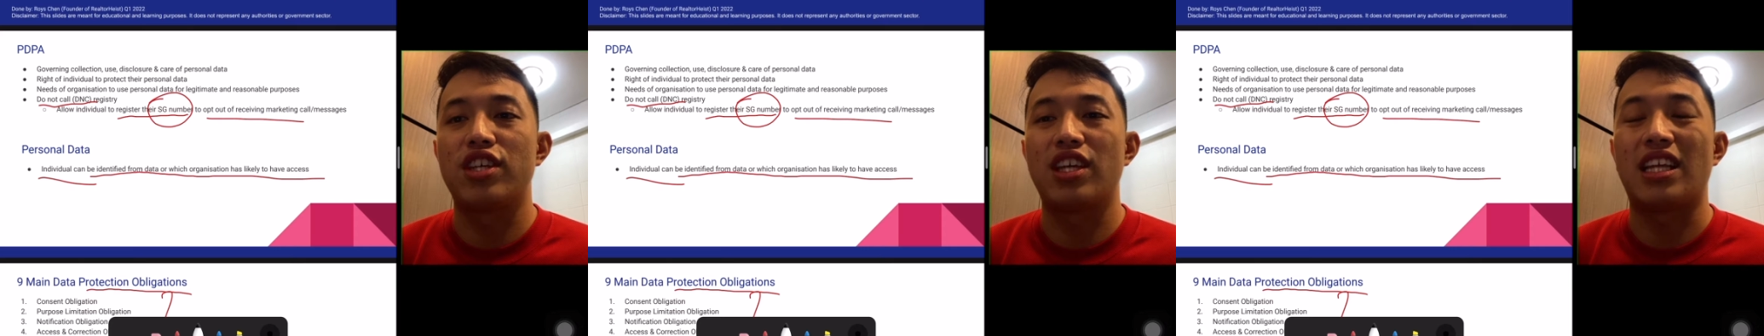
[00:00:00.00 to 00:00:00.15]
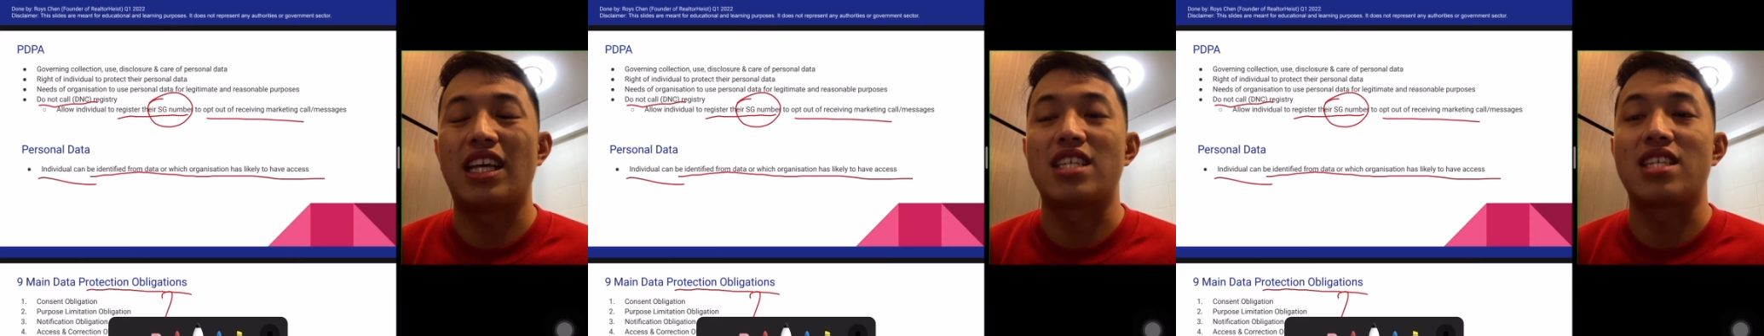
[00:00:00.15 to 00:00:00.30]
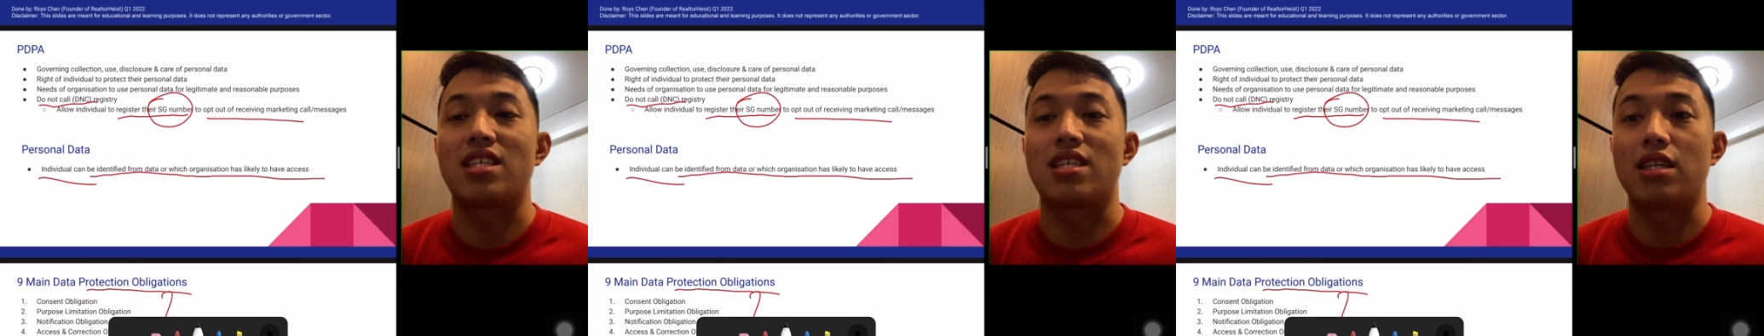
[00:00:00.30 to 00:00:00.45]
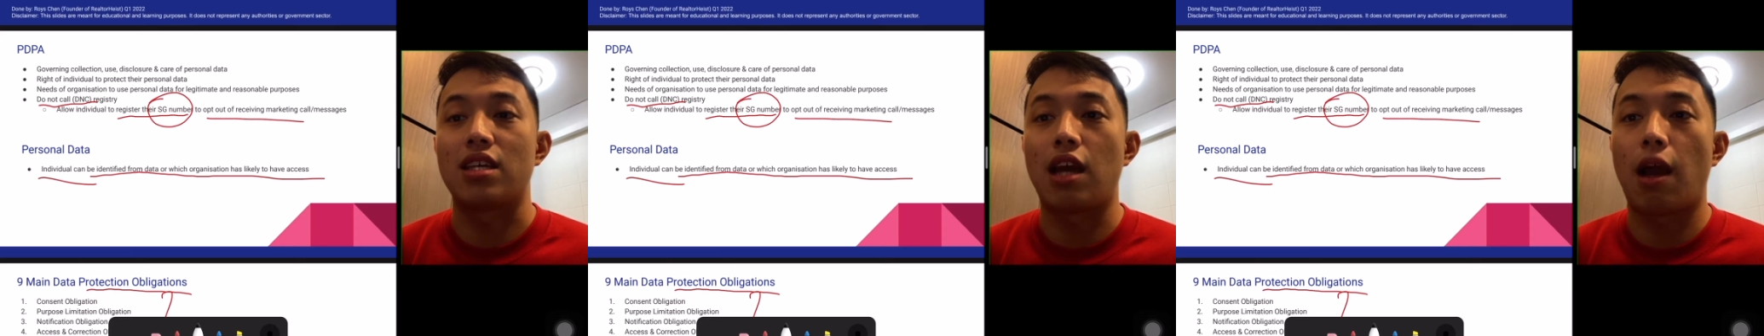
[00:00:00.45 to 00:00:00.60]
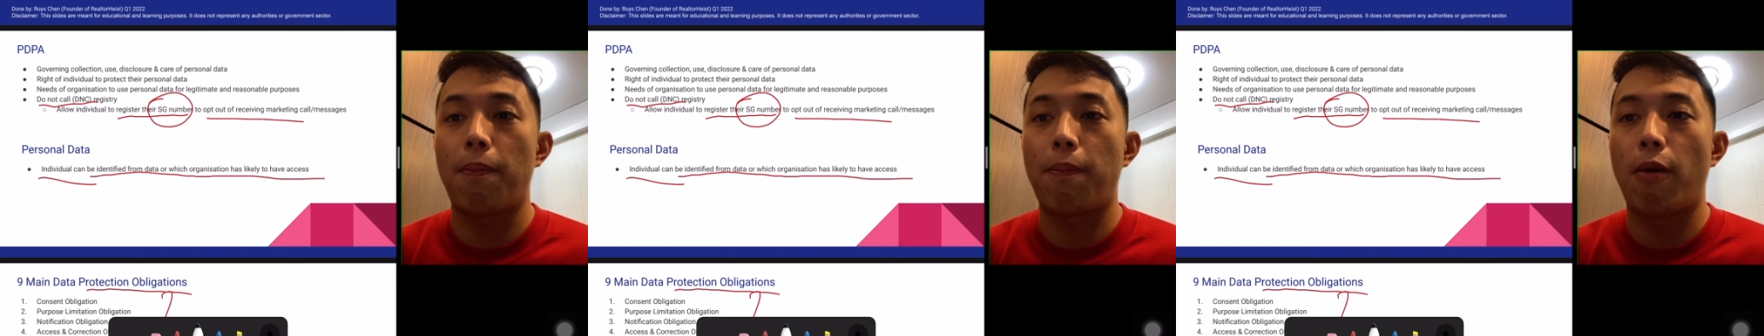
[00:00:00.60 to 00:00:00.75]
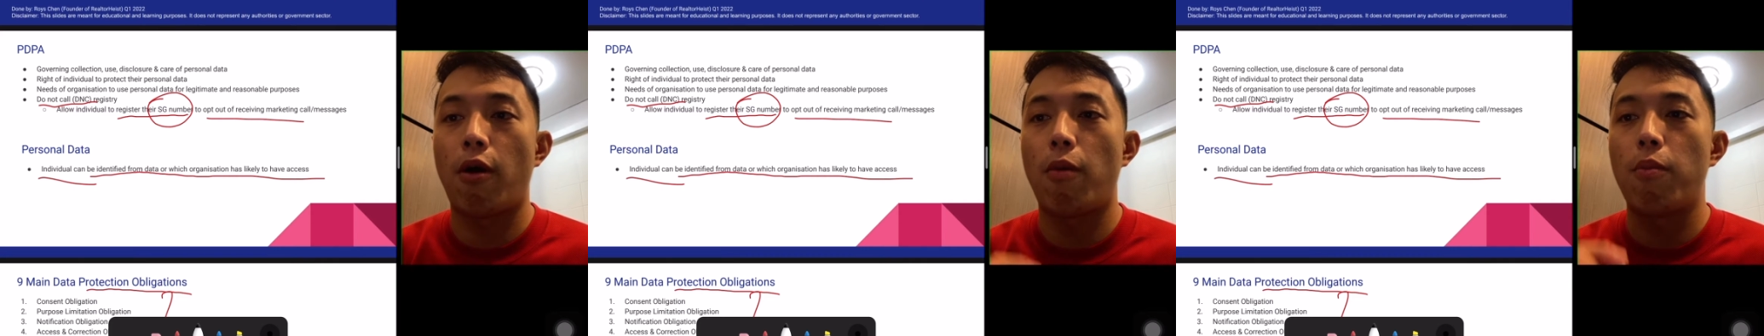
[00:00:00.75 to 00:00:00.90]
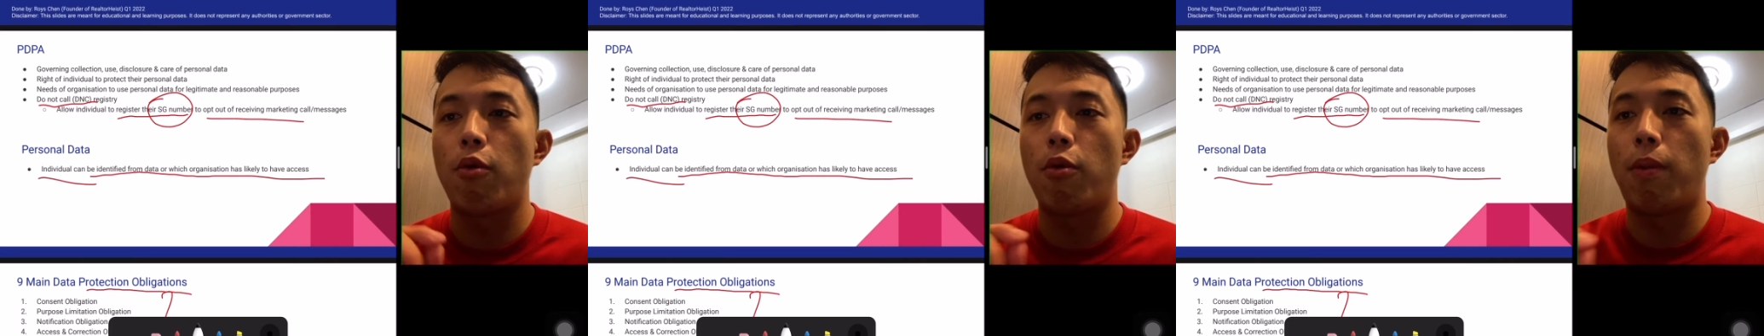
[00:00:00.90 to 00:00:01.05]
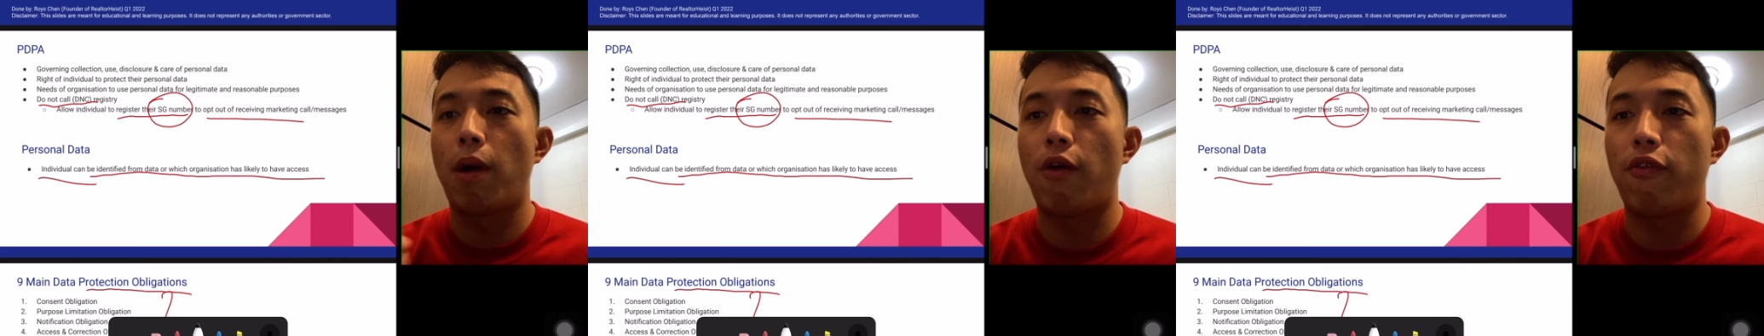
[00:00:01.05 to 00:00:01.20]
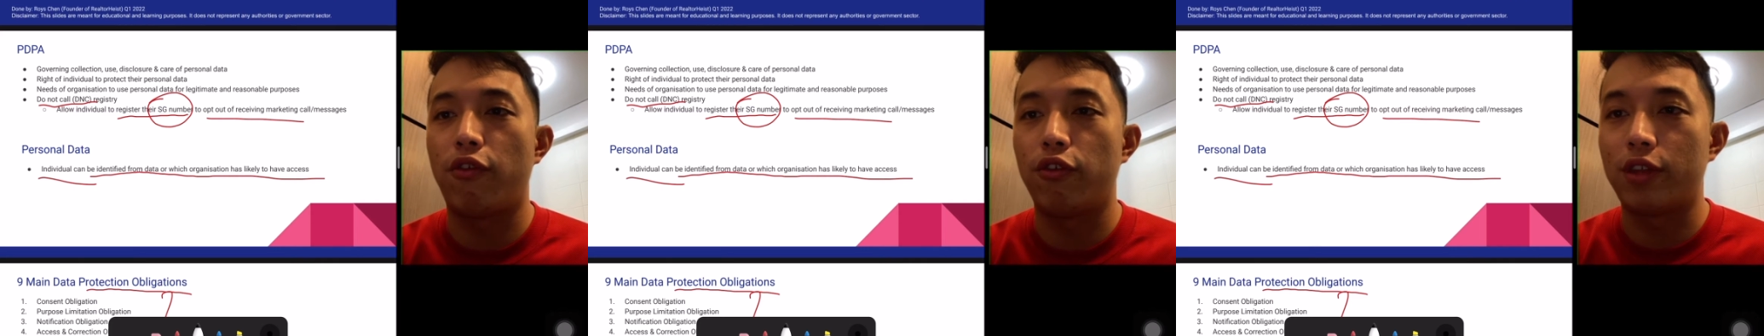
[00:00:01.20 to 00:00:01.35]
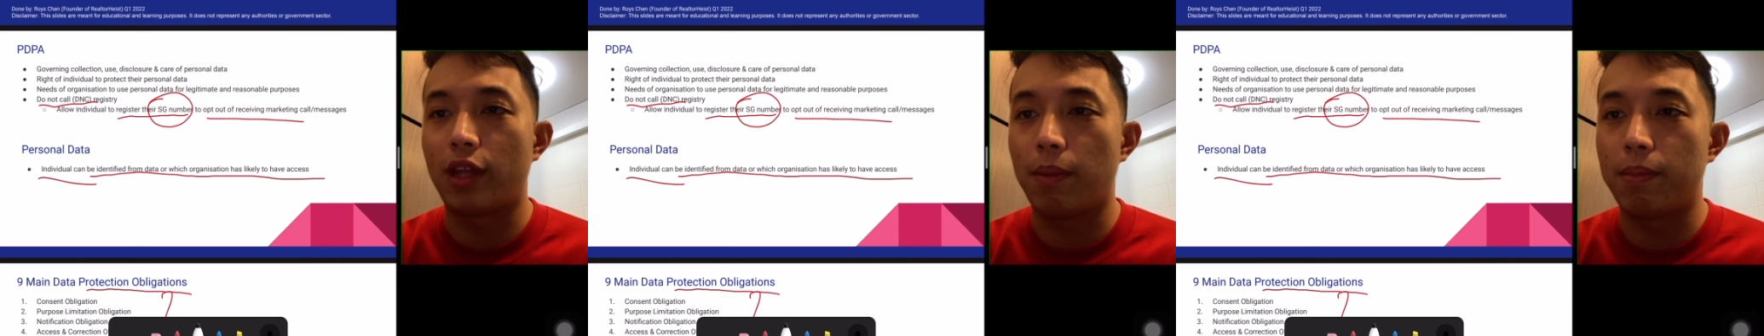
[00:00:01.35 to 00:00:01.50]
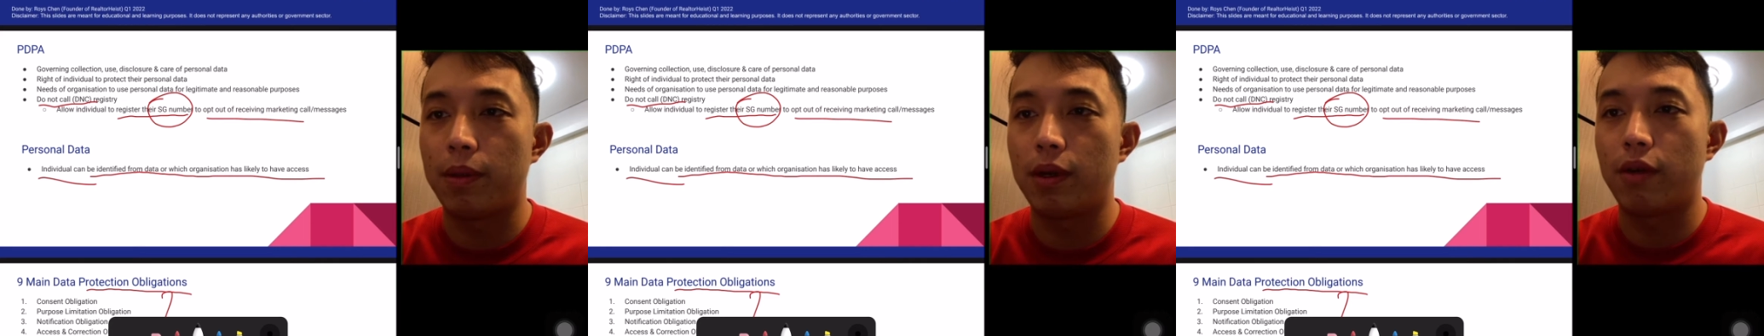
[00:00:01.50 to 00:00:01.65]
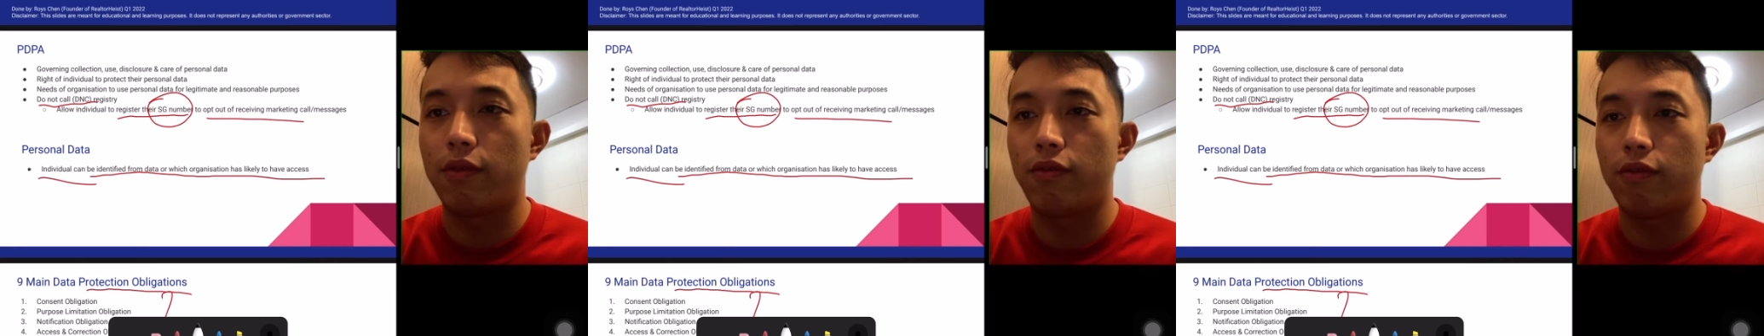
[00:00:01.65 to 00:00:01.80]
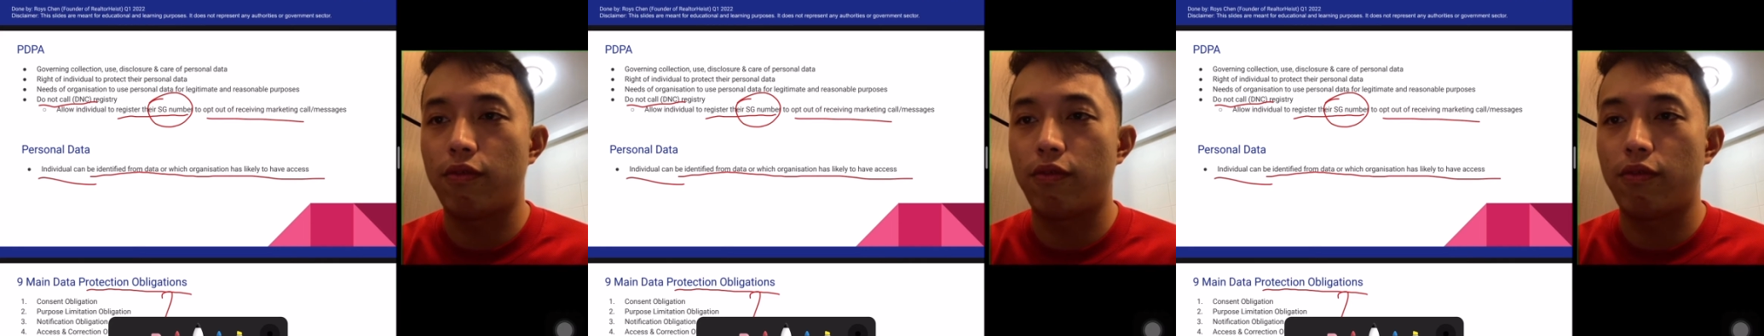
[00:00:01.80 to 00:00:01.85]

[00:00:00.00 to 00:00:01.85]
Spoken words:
their Singapore mobile phone number,